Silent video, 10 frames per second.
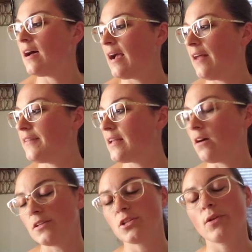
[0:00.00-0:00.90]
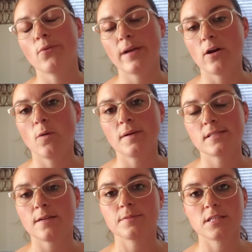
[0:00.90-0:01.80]
And then also on the way home, I
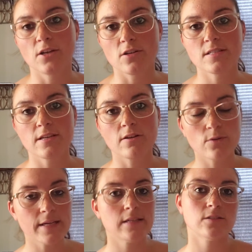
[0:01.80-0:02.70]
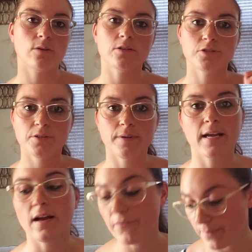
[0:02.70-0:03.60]
stopped at a yard sale quick, so I'll show you what I
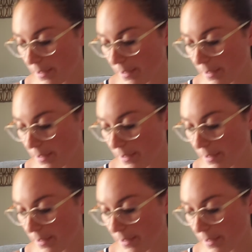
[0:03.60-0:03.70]
got from